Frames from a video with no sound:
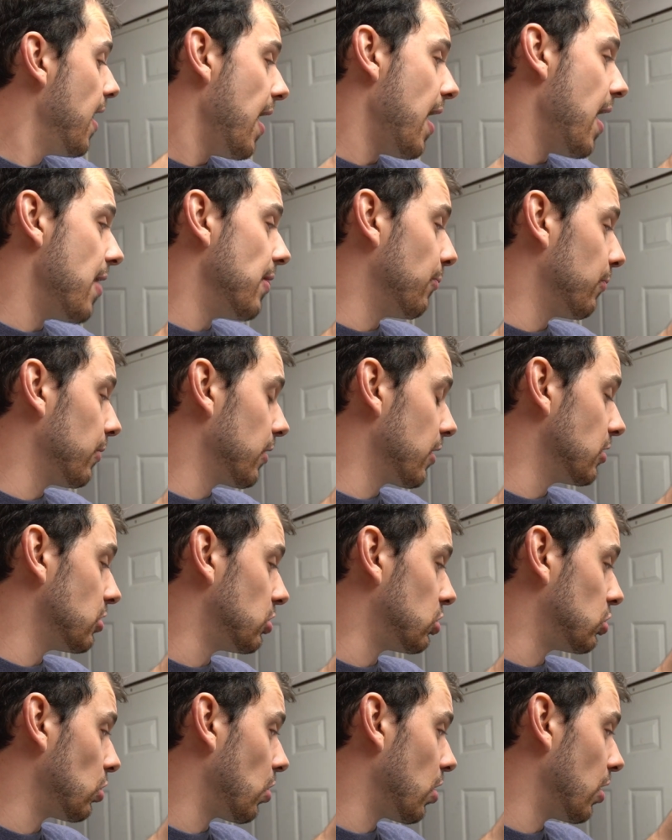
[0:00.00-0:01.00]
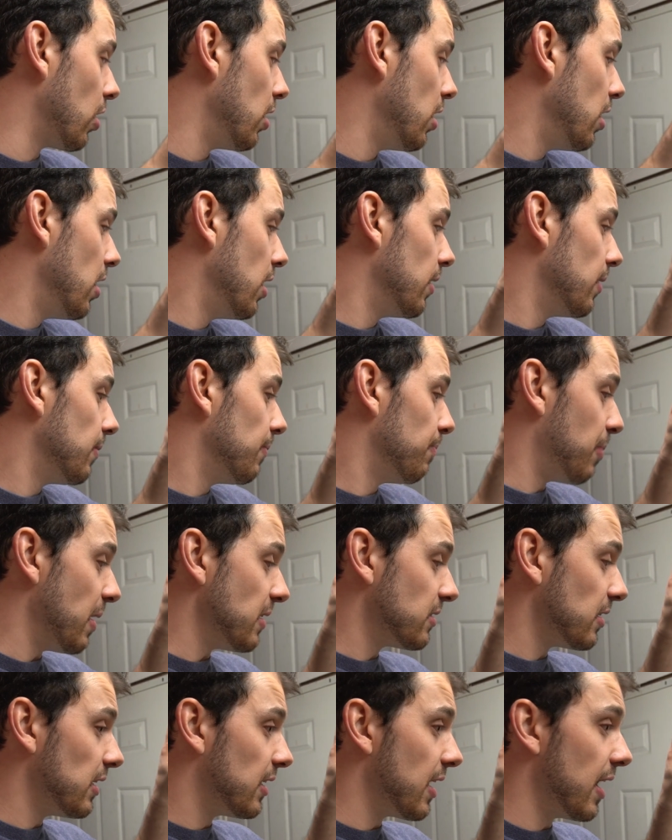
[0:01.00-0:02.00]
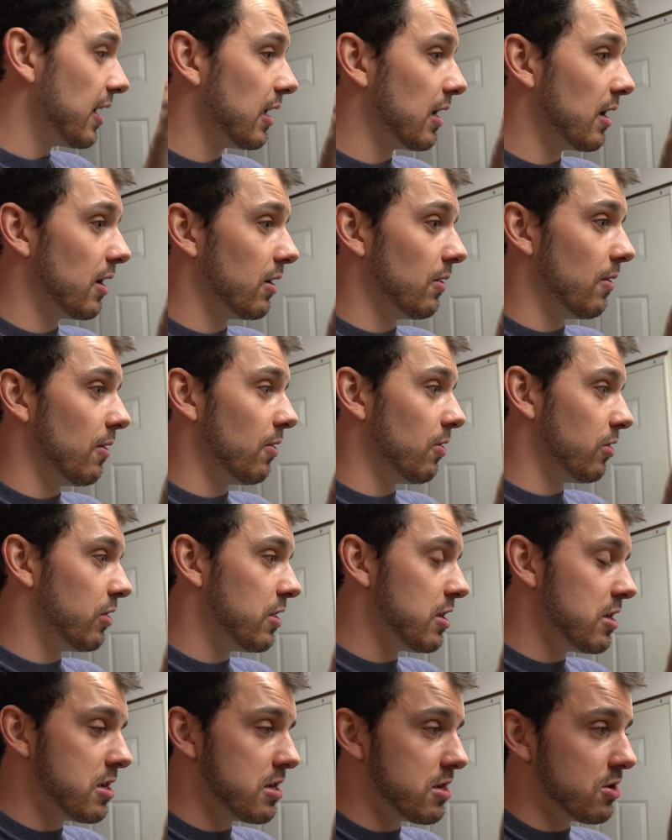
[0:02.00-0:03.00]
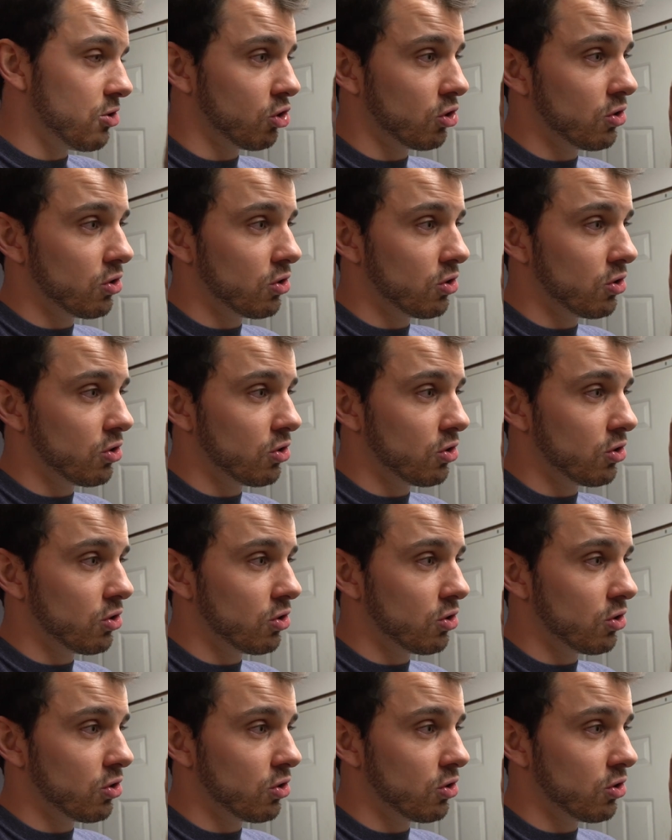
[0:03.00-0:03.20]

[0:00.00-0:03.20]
and then we're gonna start basically getting the